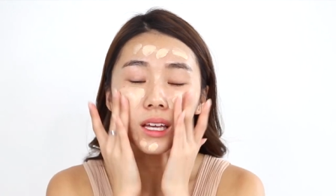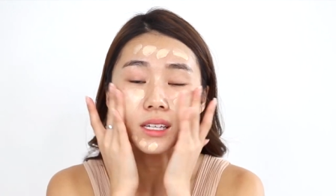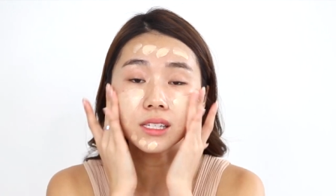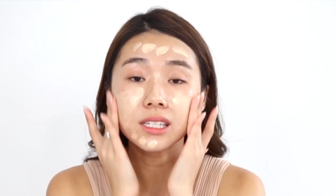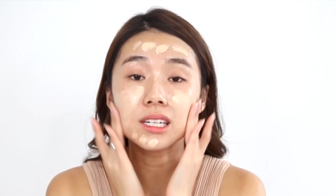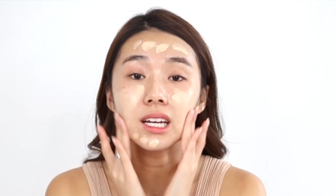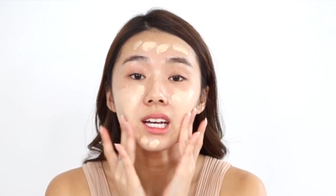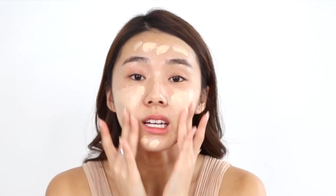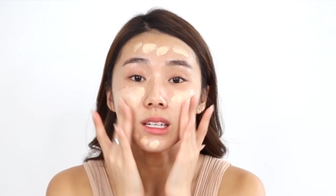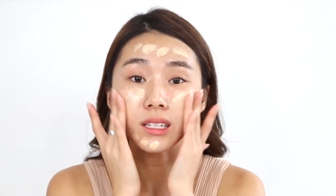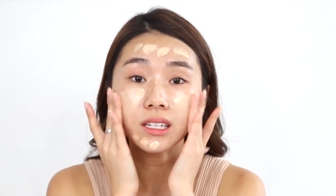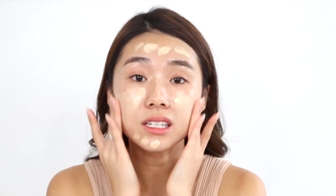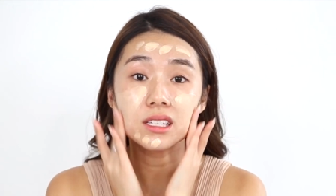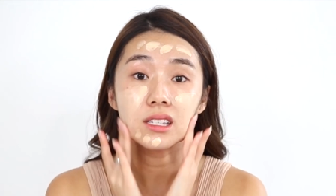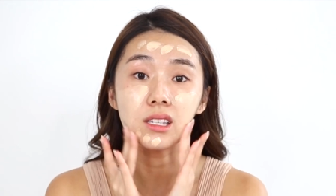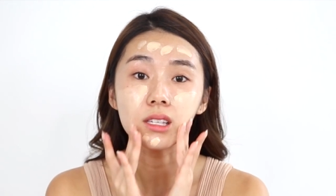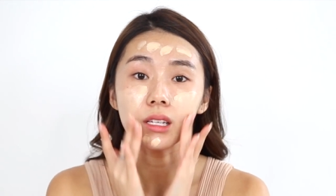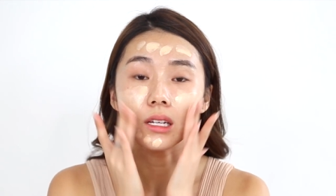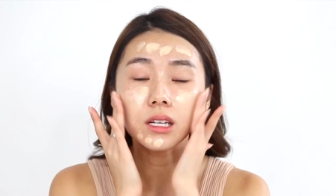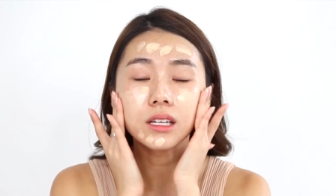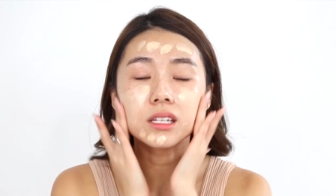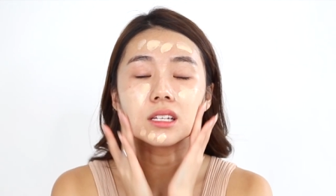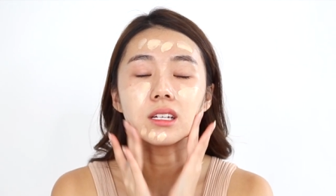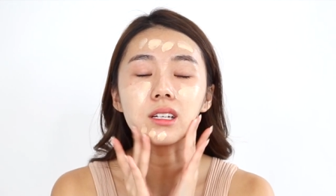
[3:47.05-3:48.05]
As you guys can
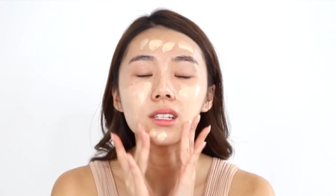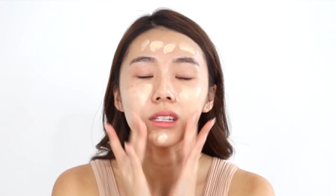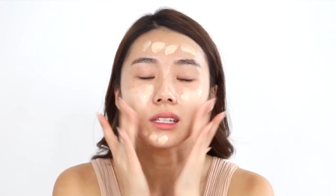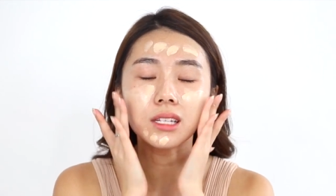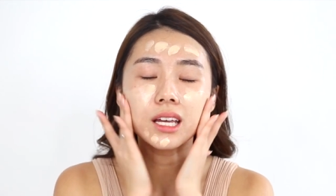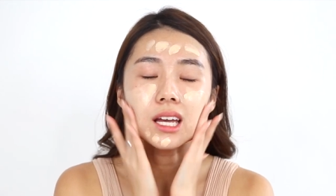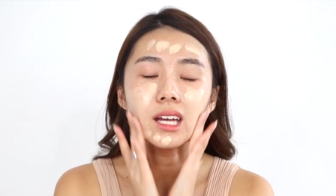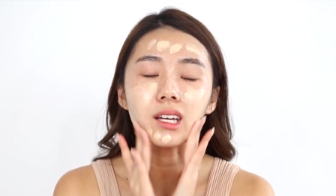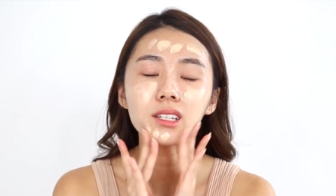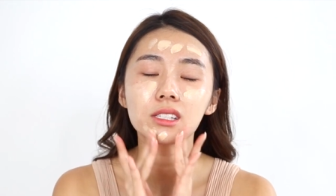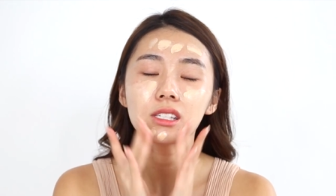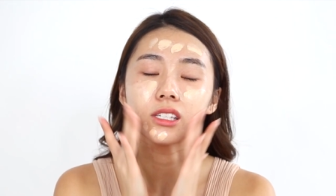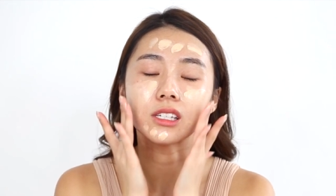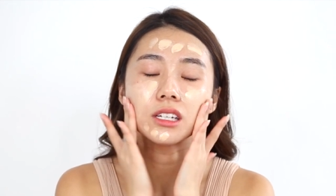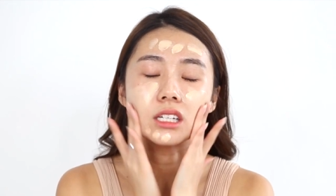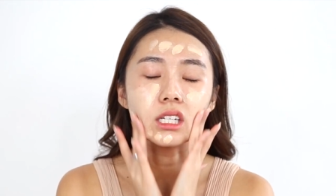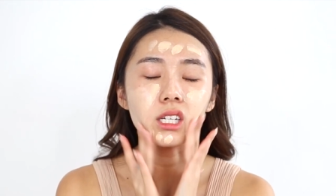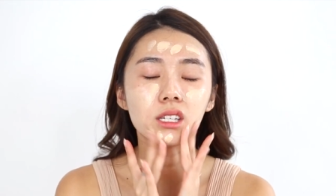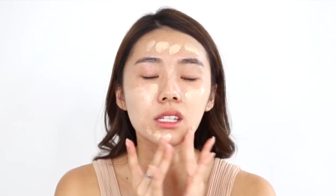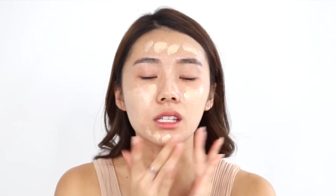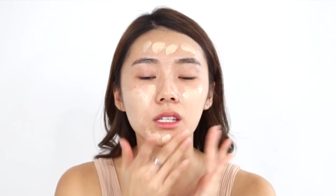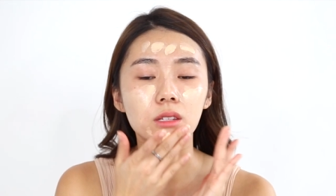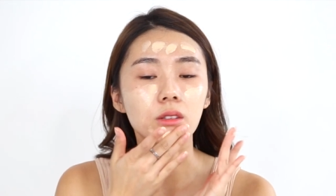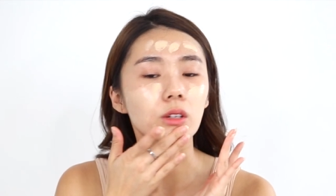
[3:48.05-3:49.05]
see, the texture
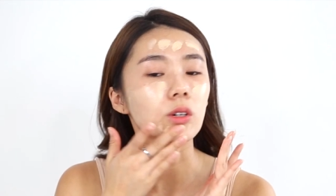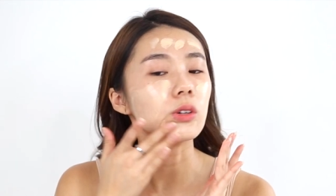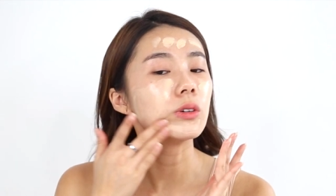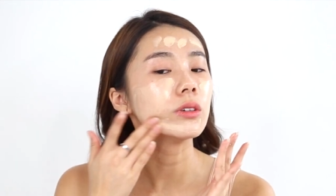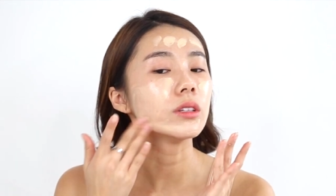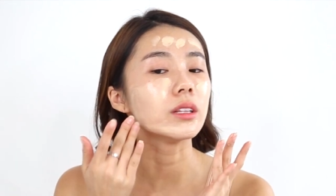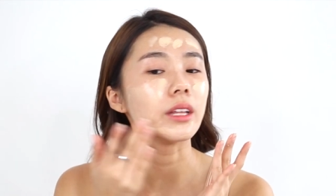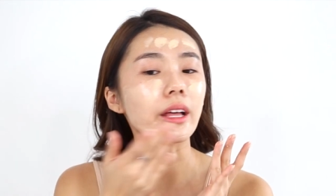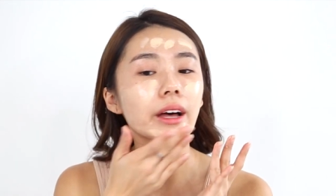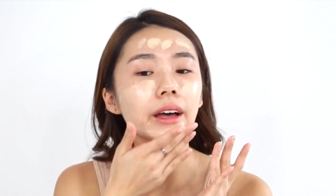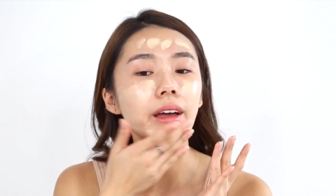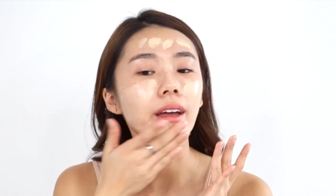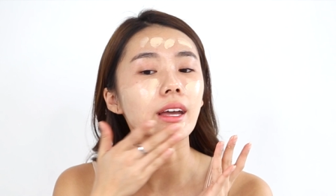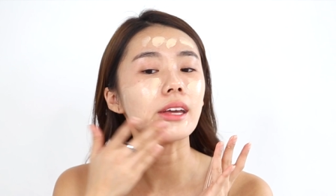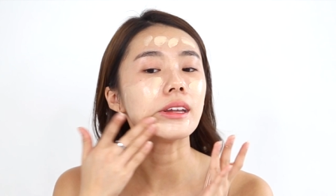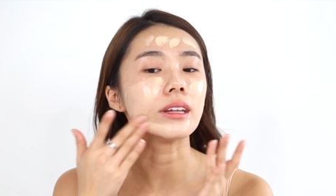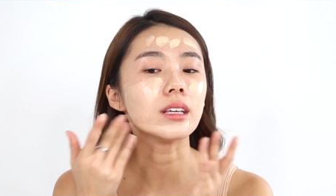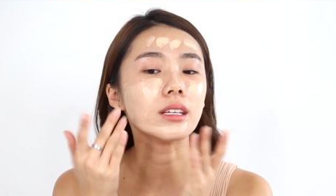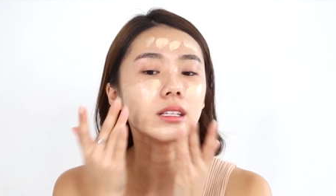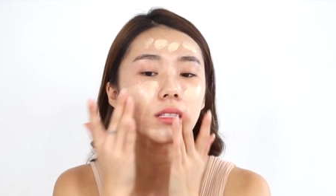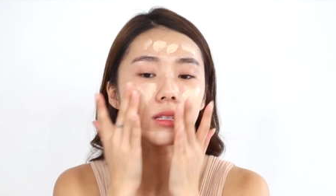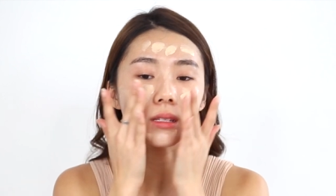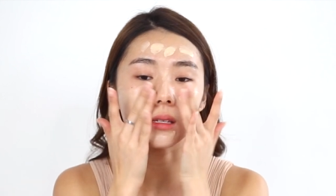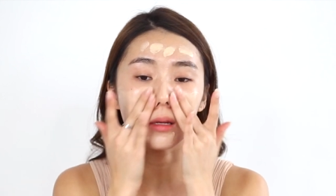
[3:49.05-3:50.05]
is so
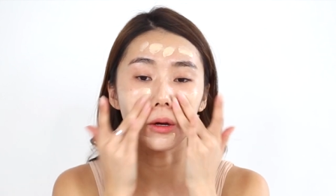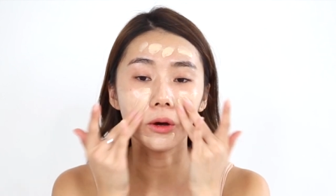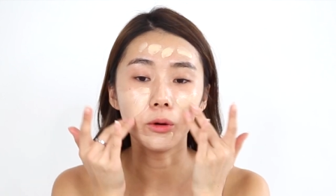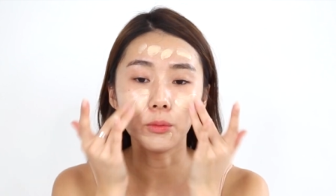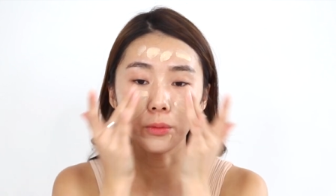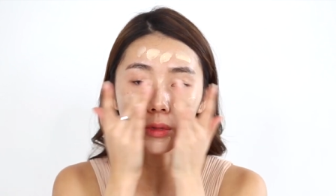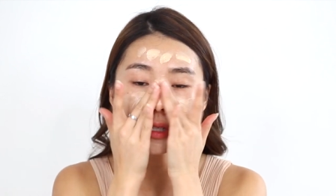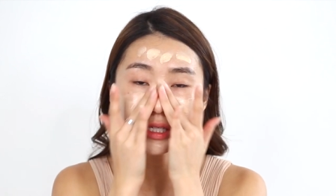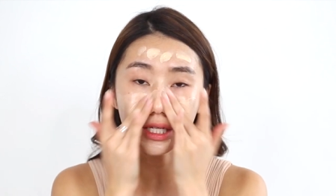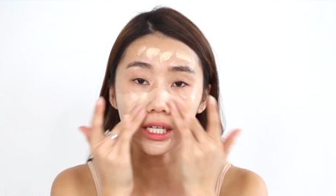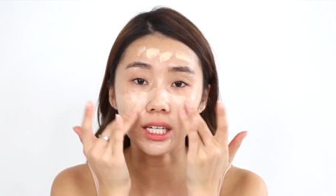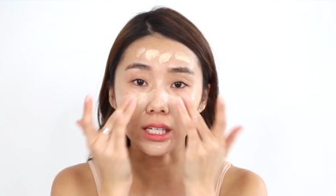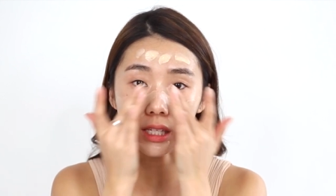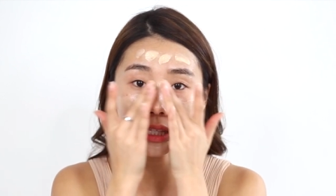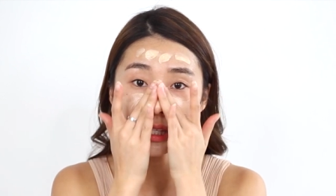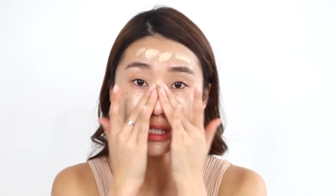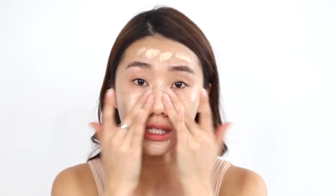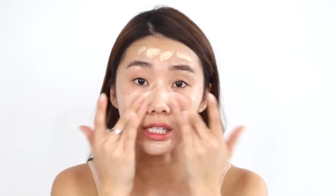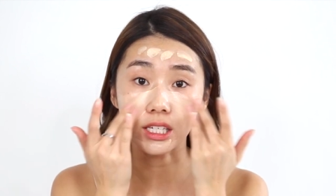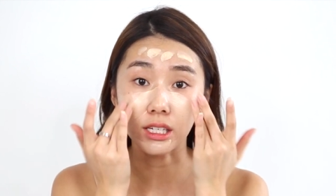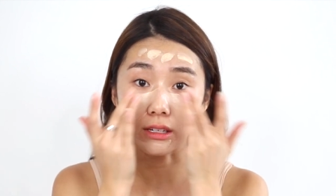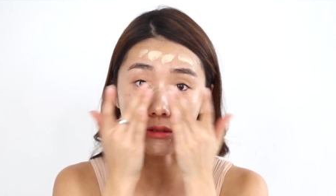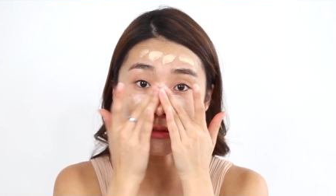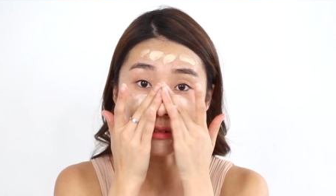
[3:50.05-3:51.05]
light. It's almost like a
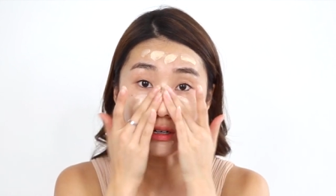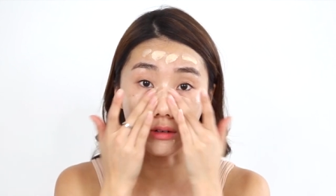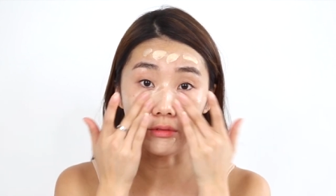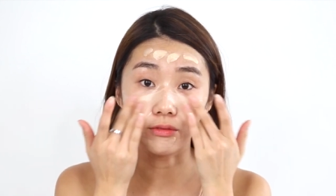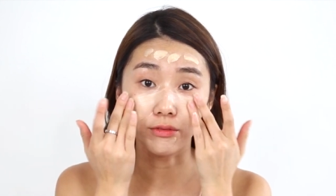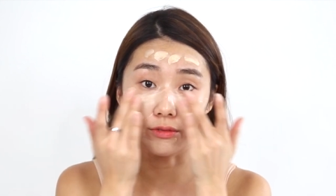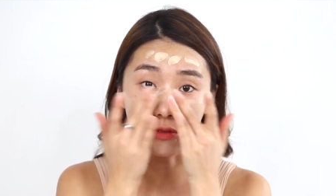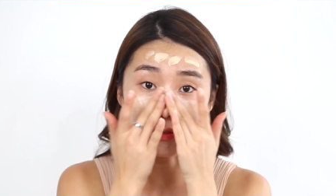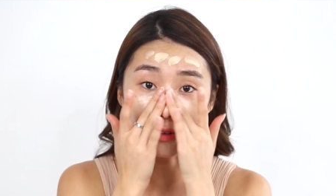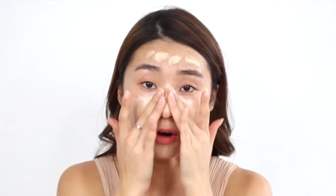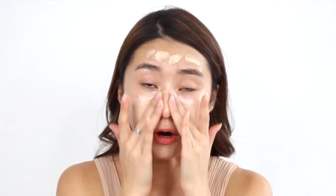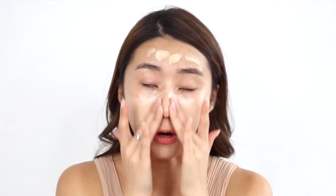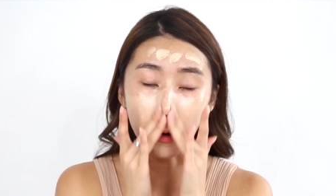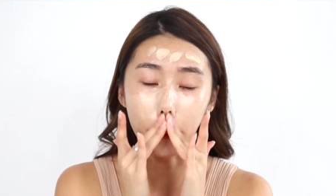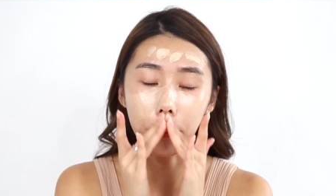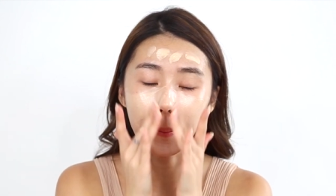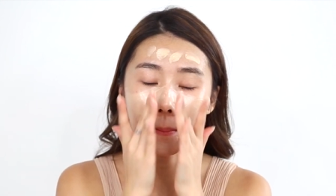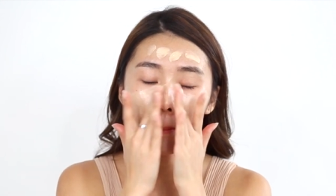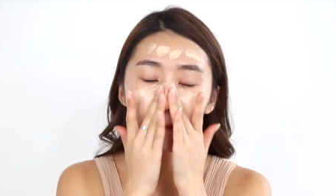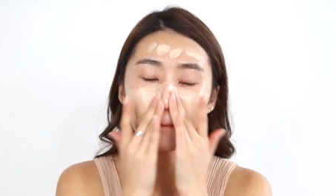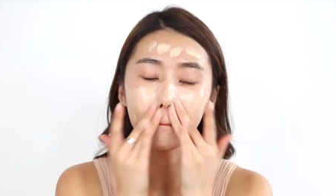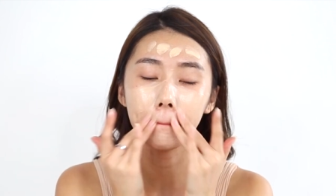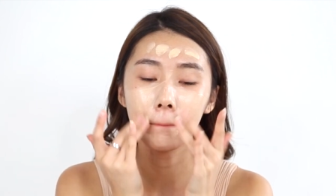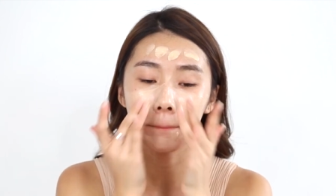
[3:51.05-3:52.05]
serum
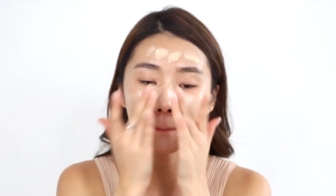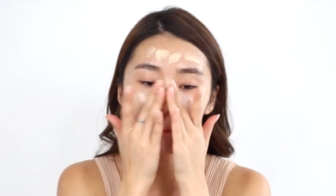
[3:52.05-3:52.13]
form.